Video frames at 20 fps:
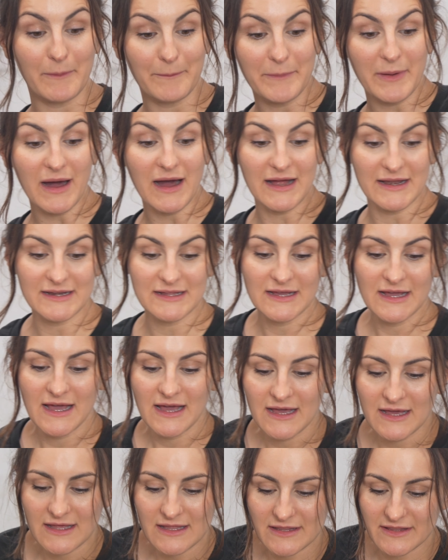But
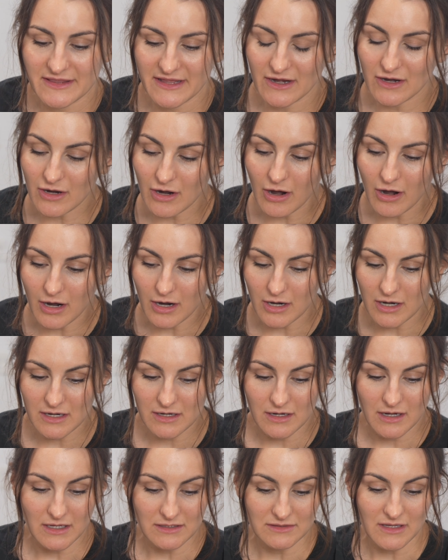there are a